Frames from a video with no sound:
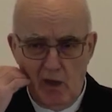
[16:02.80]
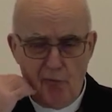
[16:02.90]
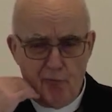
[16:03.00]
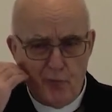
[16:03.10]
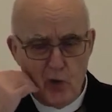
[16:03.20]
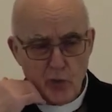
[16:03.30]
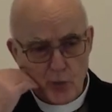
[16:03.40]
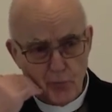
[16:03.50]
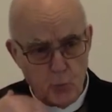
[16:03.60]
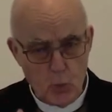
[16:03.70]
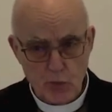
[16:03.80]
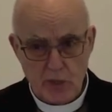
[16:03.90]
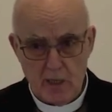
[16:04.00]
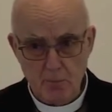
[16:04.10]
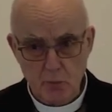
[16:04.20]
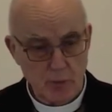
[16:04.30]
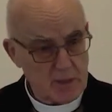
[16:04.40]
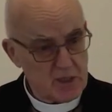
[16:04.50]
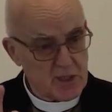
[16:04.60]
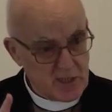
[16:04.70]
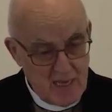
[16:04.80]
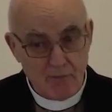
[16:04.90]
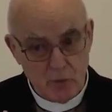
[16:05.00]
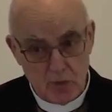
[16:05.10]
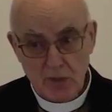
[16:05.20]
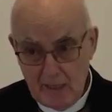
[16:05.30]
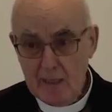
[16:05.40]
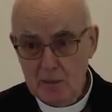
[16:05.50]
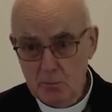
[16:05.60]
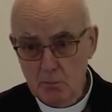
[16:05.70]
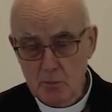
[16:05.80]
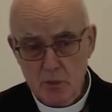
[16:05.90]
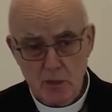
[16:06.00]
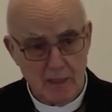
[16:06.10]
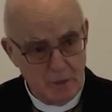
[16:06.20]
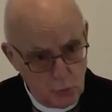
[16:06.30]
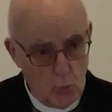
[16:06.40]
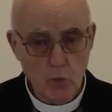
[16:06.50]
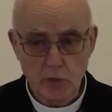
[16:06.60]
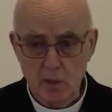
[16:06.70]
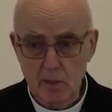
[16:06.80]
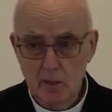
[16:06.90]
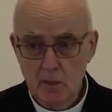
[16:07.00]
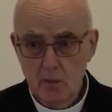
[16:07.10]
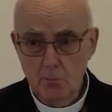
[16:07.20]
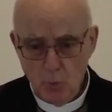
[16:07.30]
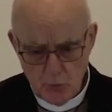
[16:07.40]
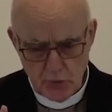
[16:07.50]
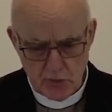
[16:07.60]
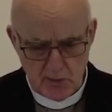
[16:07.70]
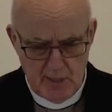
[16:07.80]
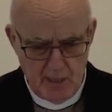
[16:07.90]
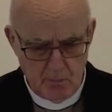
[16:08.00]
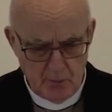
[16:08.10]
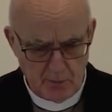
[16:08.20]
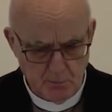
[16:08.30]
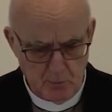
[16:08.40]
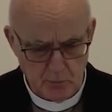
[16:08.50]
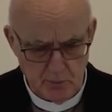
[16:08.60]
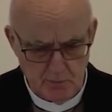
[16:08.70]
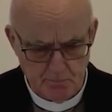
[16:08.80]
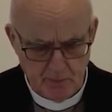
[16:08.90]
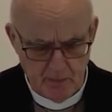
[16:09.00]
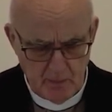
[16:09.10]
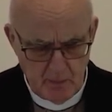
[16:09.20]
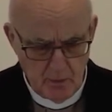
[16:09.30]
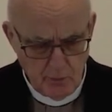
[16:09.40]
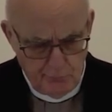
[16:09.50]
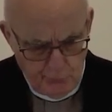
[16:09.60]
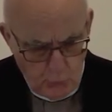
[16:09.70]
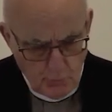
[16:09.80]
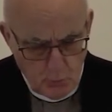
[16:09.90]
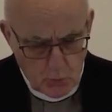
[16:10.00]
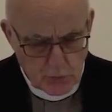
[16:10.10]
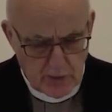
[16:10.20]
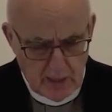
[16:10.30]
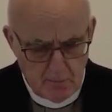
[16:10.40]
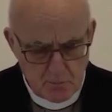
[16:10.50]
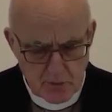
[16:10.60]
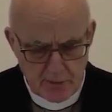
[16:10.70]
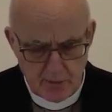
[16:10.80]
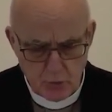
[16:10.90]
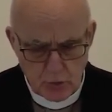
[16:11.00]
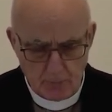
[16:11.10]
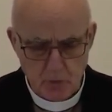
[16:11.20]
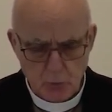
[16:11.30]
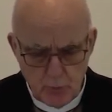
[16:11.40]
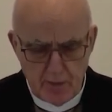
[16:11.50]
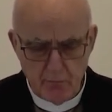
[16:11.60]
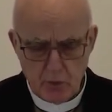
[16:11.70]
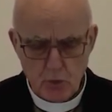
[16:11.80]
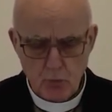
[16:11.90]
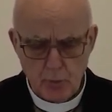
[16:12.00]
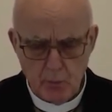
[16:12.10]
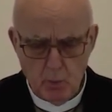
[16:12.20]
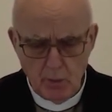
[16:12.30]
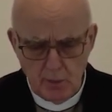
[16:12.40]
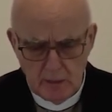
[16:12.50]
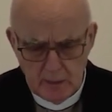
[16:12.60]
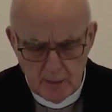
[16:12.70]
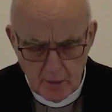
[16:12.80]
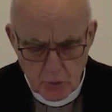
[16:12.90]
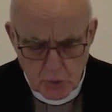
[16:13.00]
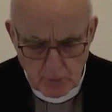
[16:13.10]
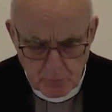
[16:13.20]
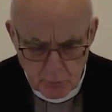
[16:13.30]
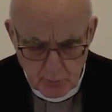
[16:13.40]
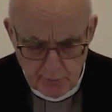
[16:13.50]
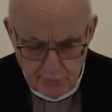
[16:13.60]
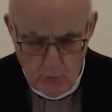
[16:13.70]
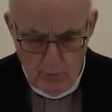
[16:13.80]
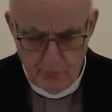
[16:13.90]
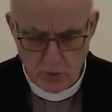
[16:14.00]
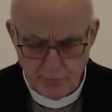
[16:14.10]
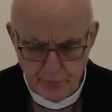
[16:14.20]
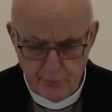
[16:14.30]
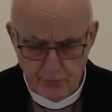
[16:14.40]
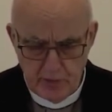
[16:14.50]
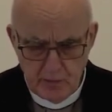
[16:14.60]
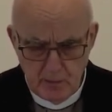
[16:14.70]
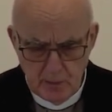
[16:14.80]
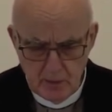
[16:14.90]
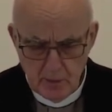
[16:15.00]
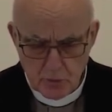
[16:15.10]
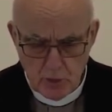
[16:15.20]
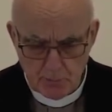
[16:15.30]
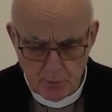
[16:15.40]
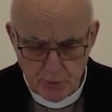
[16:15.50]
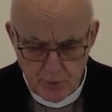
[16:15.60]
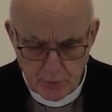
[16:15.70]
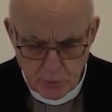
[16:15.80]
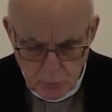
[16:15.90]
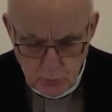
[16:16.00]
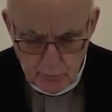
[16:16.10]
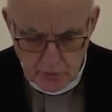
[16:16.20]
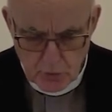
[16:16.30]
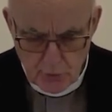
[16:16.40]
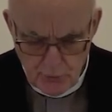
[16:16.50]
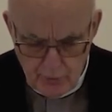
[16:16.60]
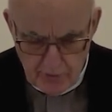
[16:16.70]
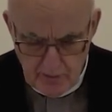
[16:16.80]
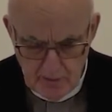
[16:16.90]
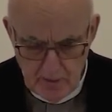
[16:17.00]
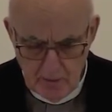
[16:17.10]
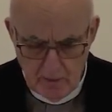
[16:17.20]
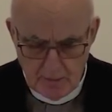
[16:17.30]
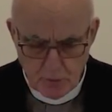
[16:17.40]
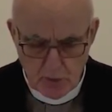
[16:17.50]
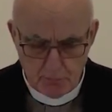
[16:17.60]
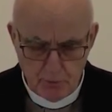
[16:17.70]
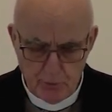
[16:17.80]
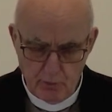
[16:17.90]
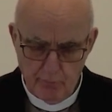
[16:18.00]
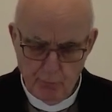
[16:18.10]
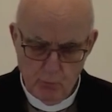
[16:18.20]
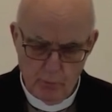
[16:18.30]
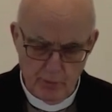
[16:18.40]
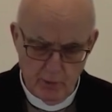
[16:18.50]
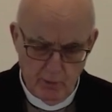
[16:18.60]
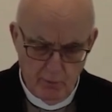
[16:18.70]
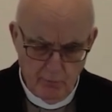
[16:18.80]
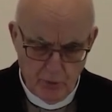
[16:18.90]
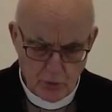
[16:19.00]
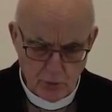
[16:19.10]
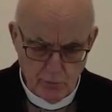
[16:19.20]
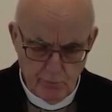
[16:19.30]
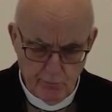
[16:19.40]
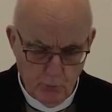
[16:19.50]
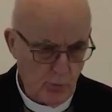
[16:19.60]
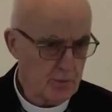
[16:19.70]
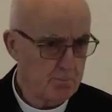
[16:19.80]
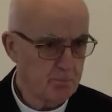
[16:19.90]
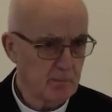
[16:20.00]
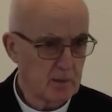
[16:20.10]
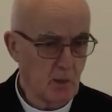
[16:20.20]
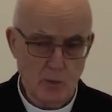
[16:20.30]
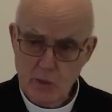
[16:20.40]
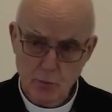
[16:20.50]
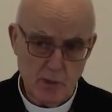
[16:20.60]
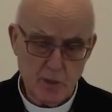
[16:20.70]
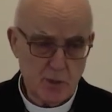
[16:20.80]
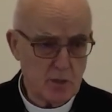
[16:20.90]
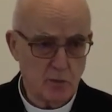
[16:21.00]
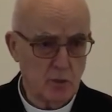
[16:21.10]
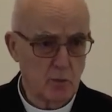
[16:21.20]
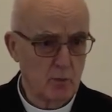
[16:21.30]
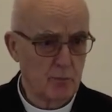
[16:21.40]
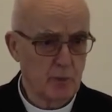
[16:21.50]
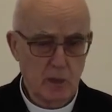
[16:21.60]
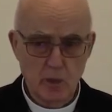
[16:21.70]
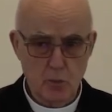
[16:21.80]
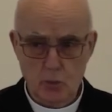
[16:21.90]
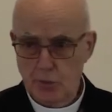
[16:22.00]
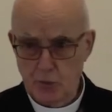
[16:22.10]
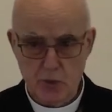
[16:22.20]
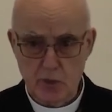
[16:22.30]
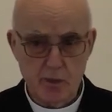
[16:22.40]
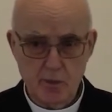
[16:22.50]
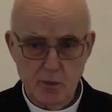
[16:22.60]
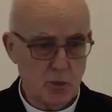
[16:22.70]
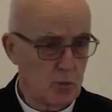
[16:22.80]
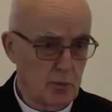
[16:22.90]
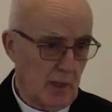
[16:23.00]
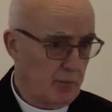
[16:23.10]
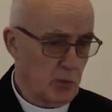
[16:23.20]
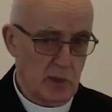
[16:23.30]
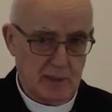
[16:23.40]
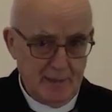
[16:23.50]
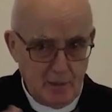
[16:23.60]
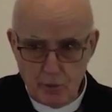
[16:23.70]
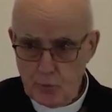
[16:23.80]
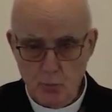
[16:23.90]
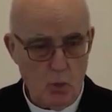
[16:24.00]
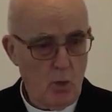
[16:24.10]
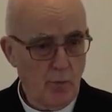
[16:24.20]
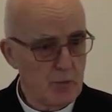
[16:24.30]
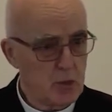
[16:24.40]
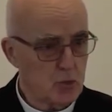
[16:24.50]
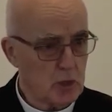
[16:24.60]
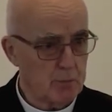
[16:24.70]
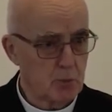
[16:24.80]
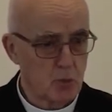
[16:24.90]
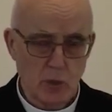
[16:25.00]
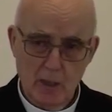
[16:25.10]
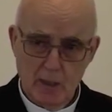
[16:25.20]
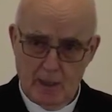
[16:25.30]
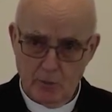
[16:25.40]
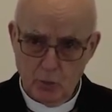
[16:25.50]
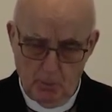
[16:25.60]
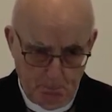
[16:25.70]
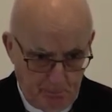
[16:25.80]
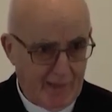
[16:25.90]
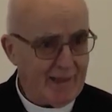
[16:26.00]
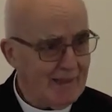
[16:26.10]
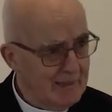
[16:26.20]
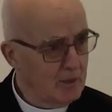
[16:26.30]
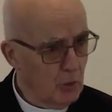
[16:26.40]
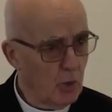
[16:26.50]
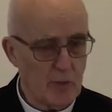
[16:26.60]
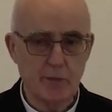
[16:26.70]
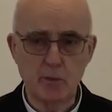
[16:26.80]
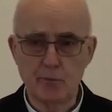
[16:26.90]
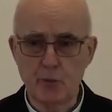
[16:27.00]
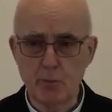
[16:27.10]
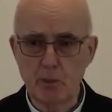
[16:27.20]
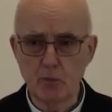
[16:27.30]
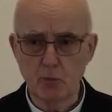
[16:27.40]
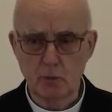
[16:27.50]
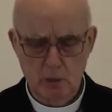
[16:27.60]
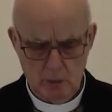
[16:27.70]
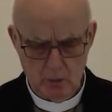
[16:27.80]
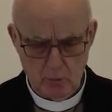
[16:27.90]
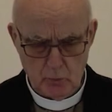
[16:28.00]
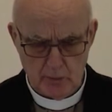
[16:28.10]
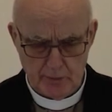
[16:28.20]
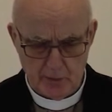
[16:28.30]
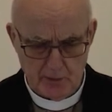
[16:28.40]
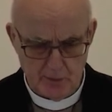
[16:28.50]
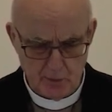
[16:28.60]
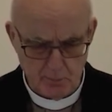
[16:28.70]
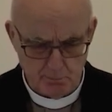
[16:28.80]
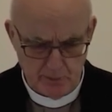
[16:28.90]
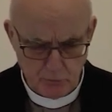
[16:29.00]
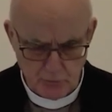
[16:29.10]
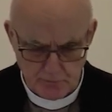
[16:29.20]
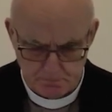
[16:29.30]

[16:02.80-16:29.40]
a further four times. So that's seven times in total Moses climbed that mountain. The four more times are in chapter 20, verse 21, chapter 24, verse 15, chapter 32, verse 30, and chapter 34, verse 4. Now, that's why I said to you, if you're going to study this, you're going to have to glean through all of these chapters and compile all that information to get a clear picture.